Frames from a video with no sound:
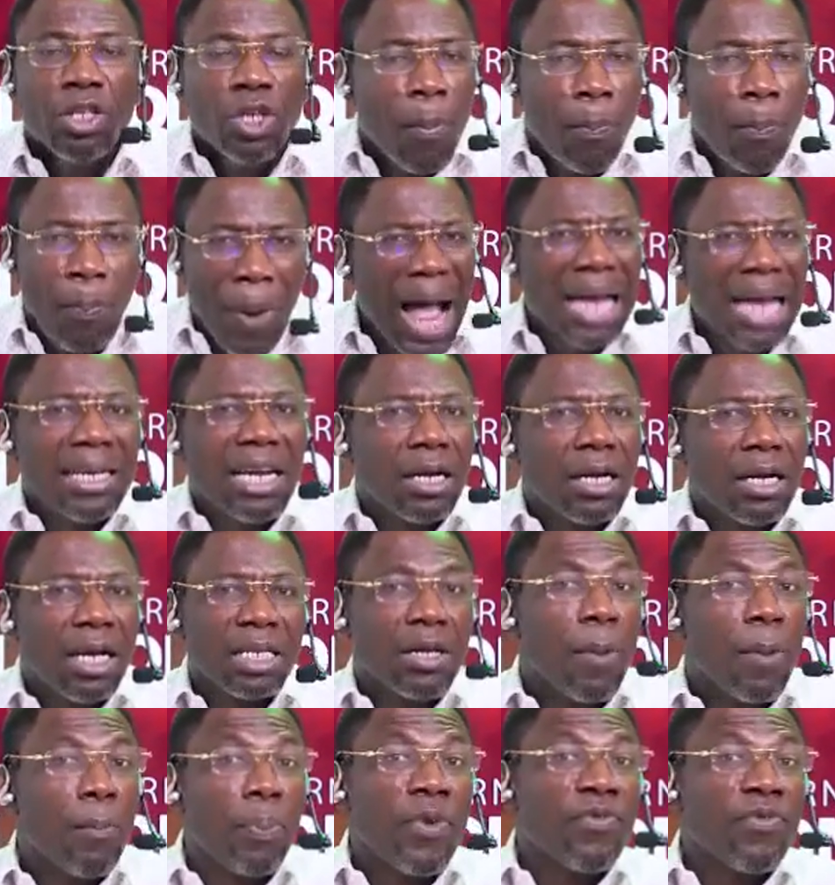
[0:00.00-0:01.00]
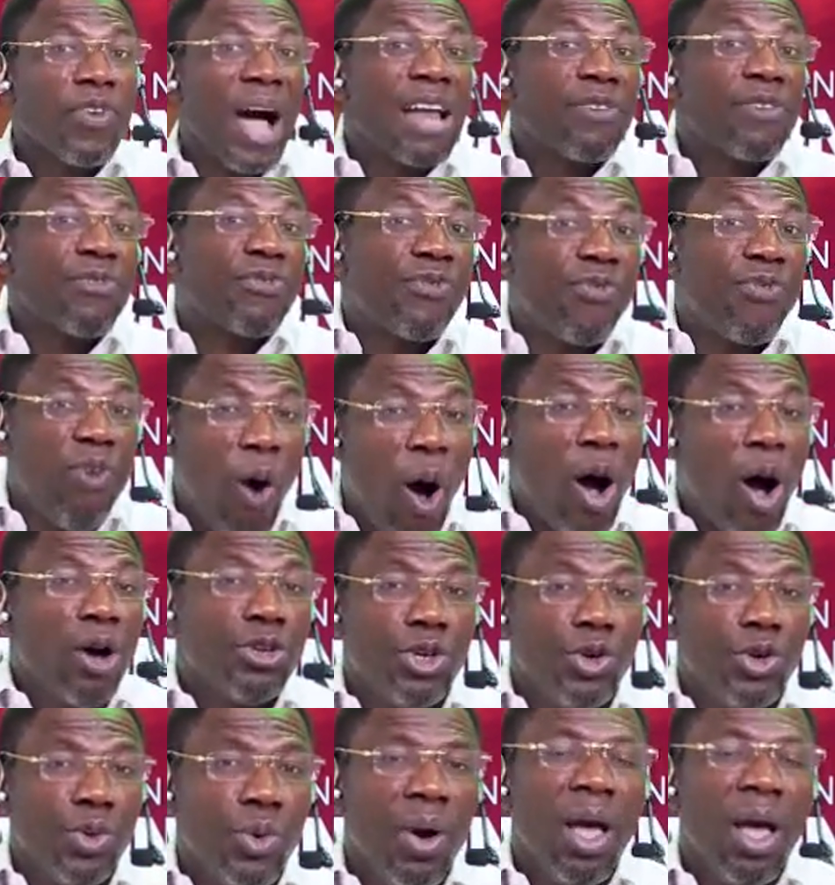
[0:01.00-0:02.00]
Your partner doesn't provide for
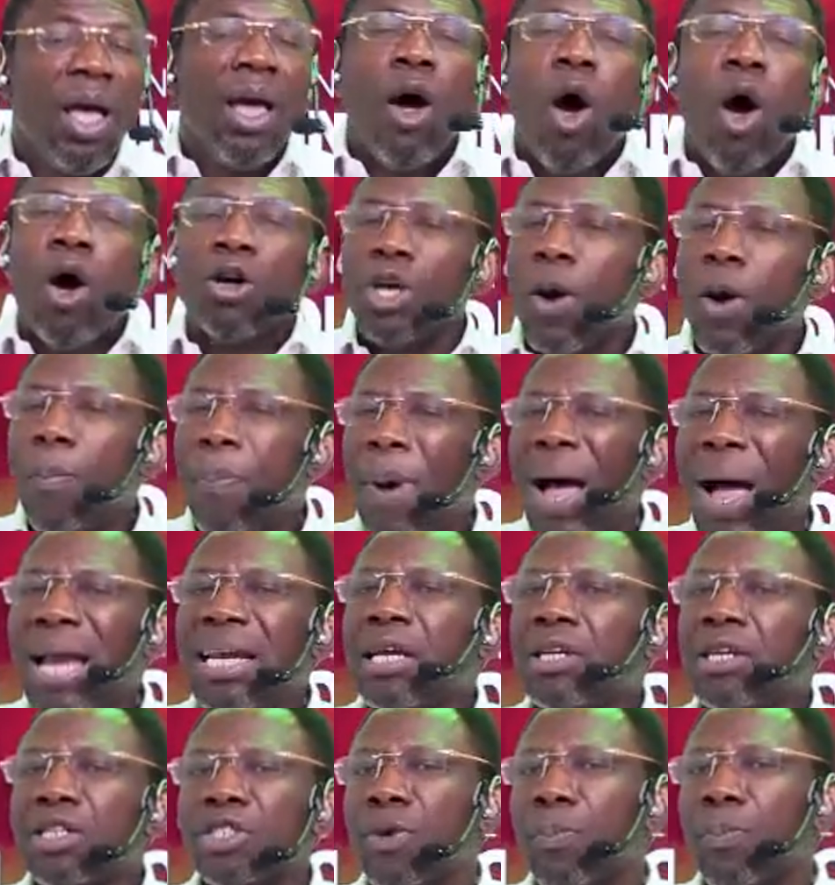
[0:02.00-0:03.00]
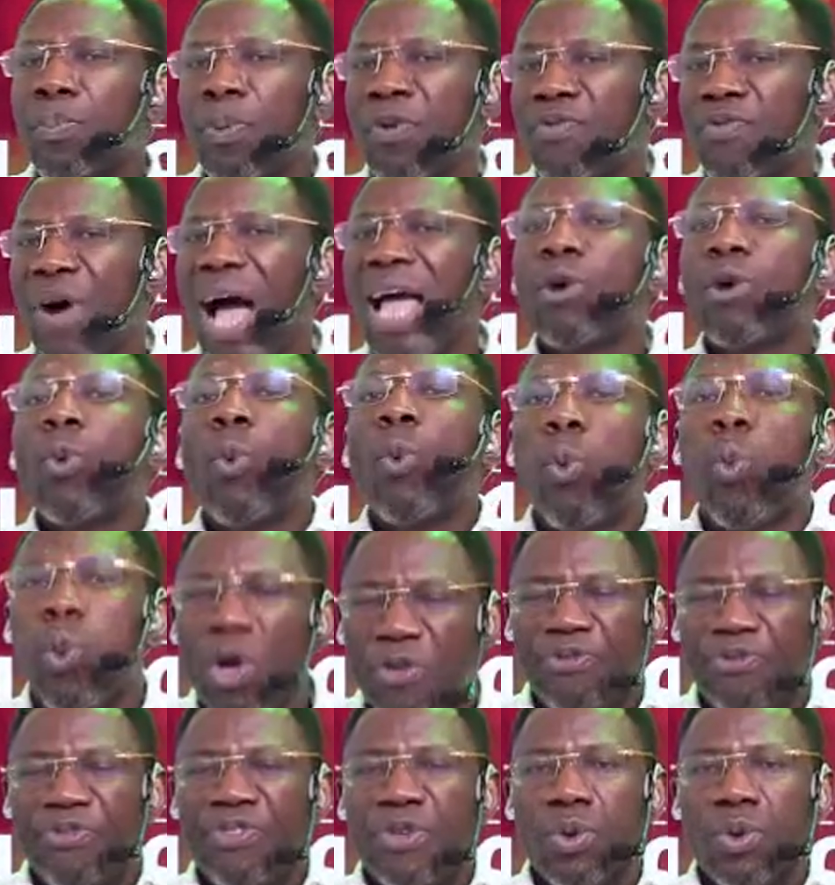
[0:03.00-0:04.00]
you, or your partner doesn't provide
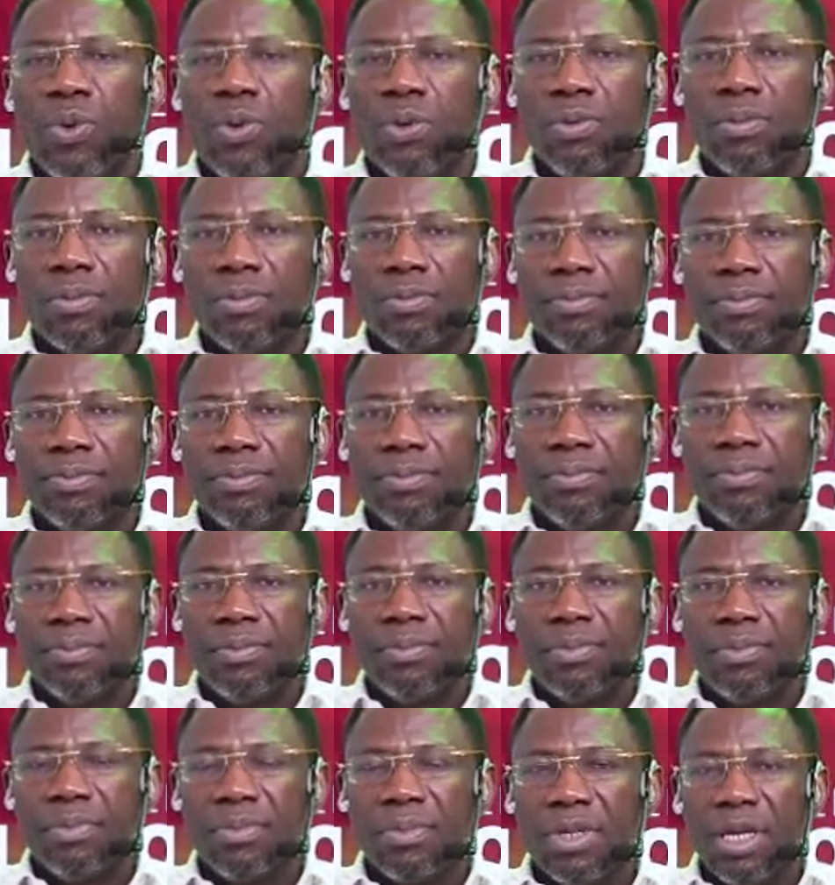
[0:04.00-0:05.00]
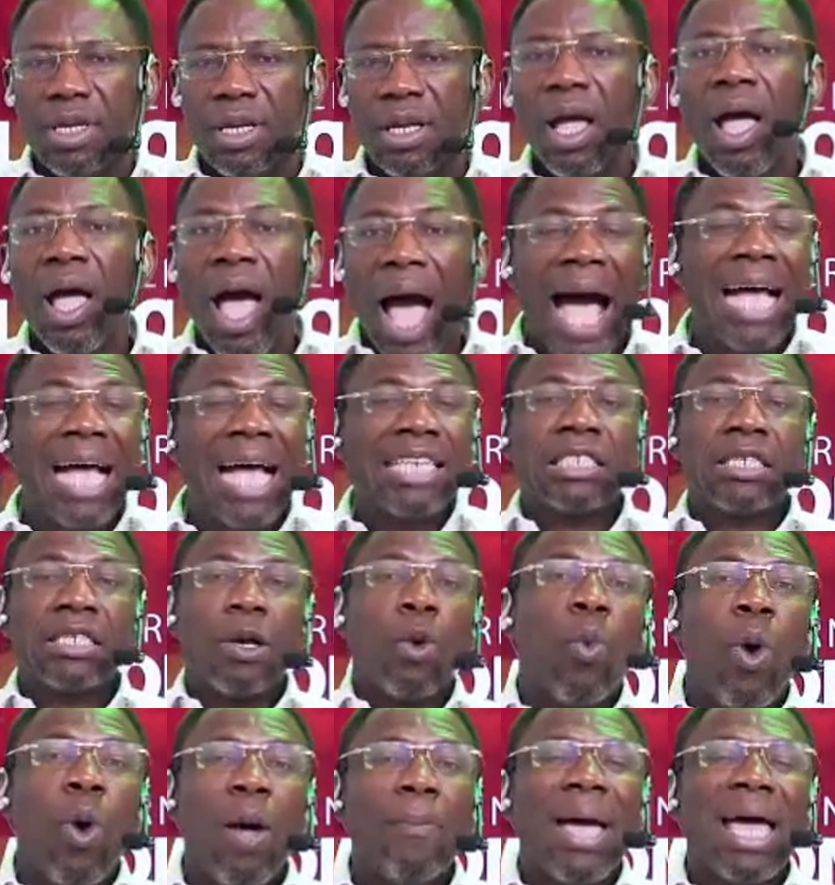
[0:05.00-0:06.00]
with you. As
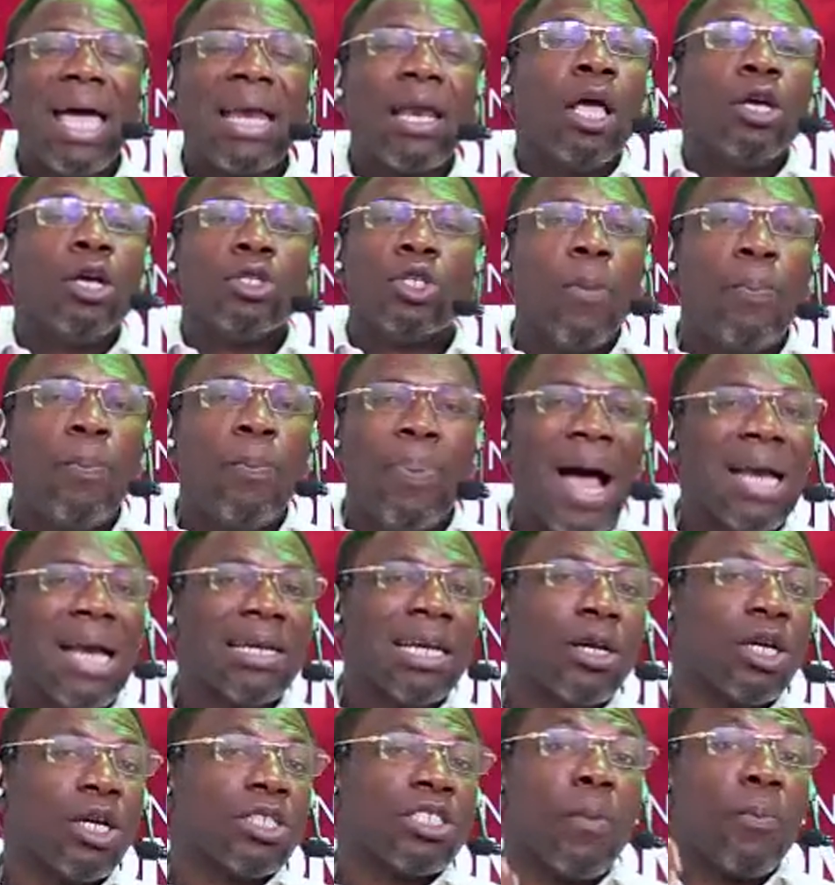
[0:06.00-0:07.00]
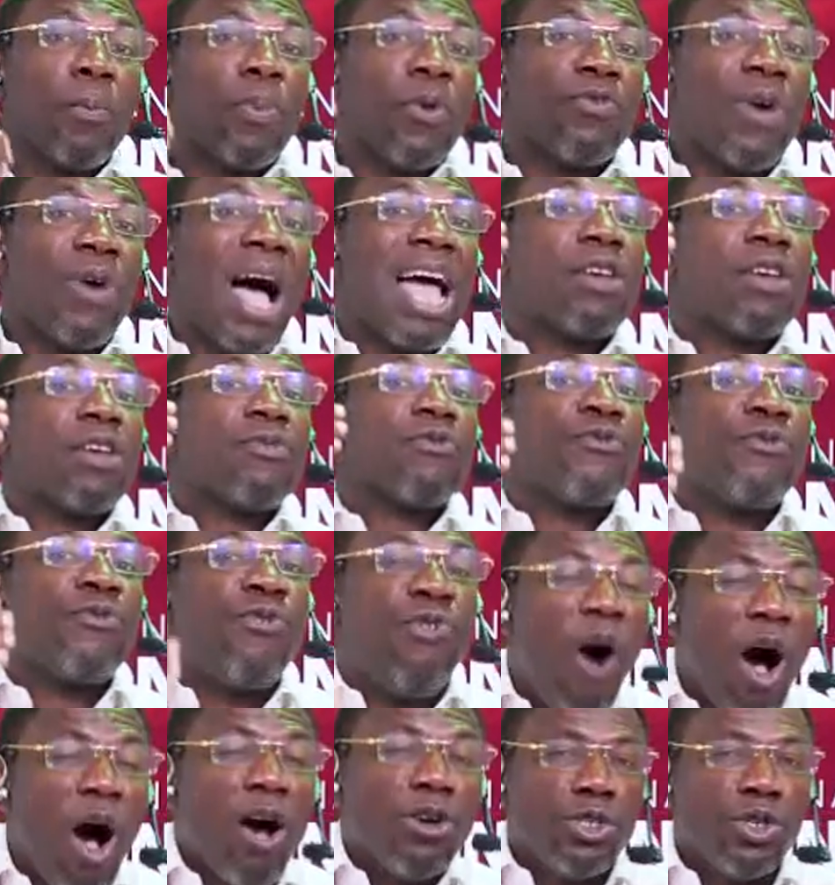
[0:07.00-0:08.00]
women, your partner doesn't provide
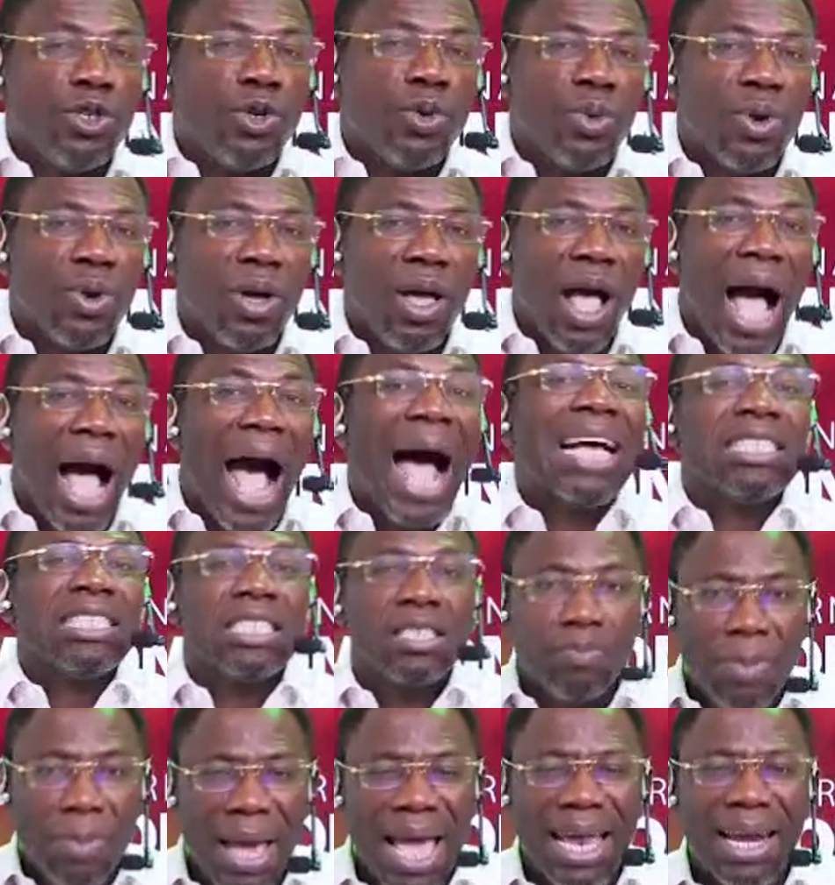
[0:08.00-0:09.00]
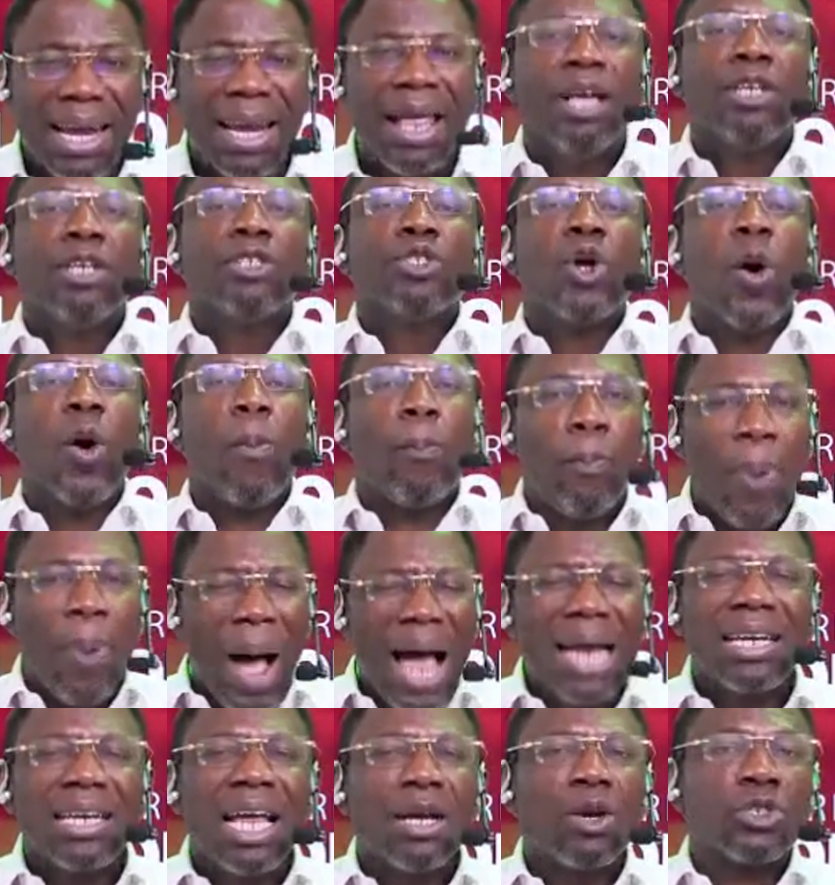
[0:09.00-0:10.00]
for you. As men, your
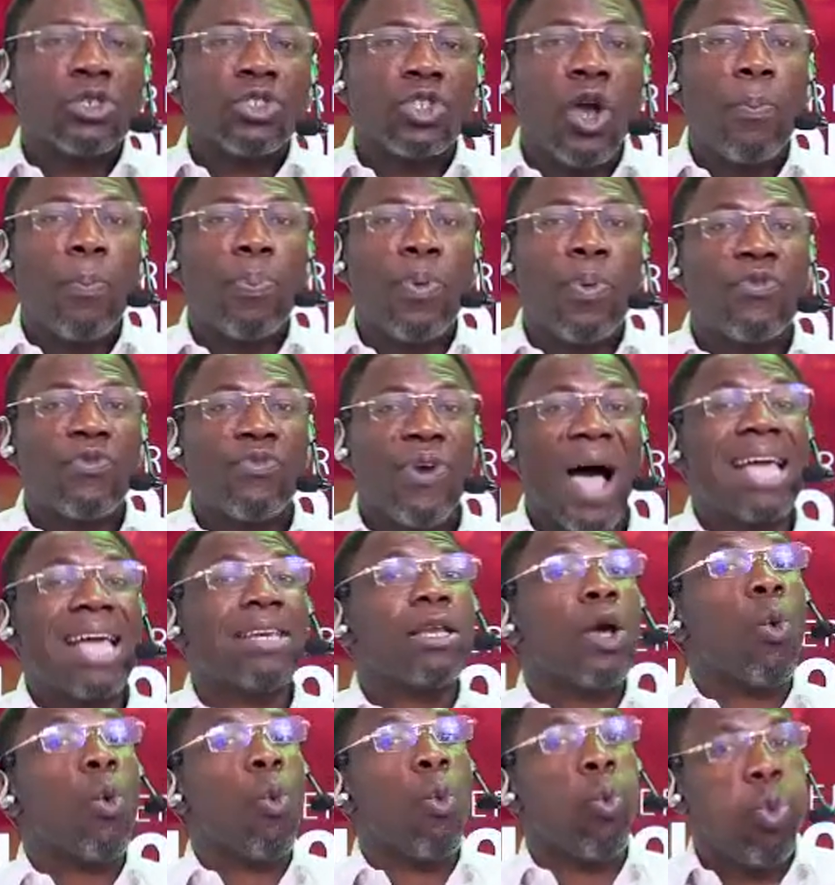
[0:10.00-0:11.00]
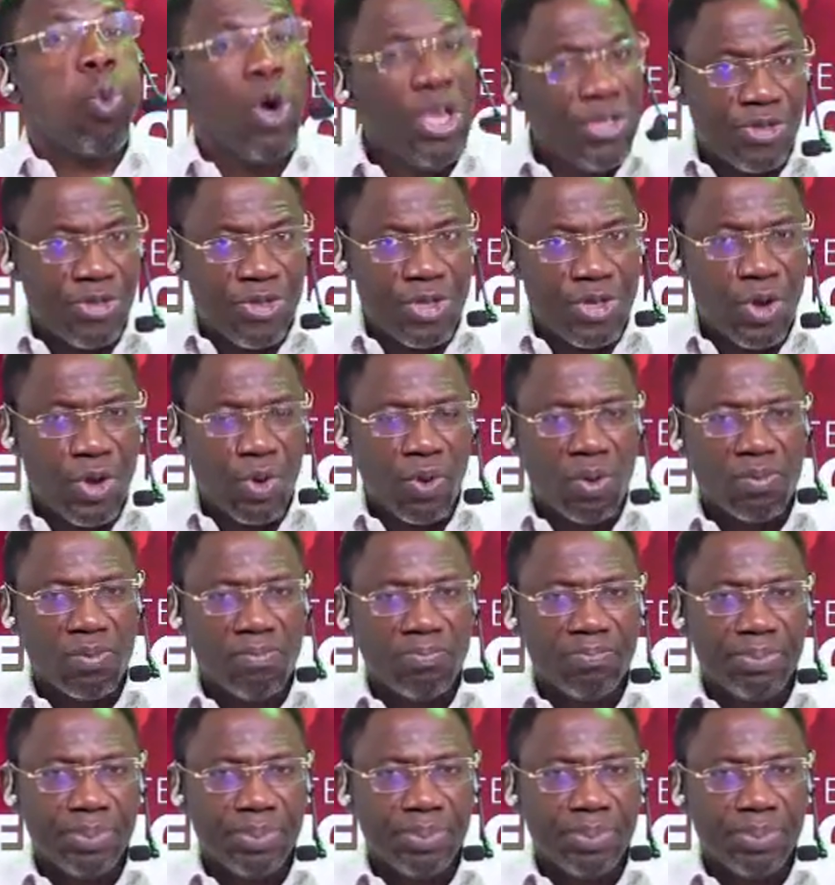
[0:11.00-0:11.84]
partner does not provide with you.